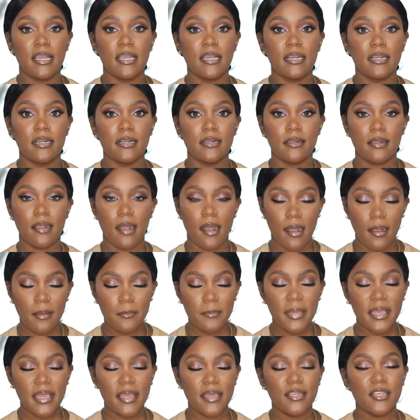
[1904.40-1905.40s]

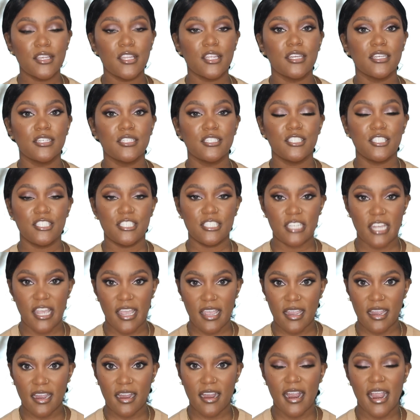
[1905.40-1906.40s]
comment,
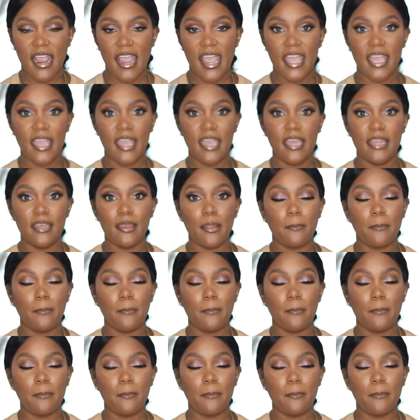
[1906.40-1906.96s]
share, and